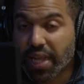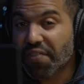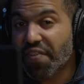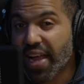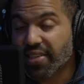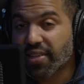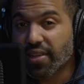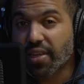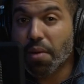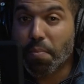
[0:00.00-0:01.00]
In fact,
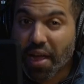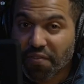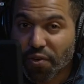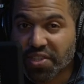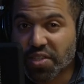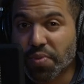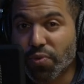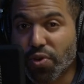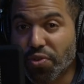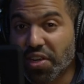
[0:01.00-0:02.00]
my voice is being
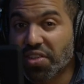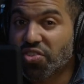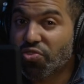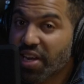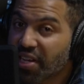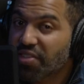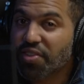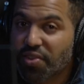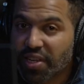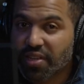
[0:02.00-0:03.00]
recorded straight into the
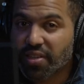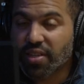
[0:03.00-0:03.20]
unit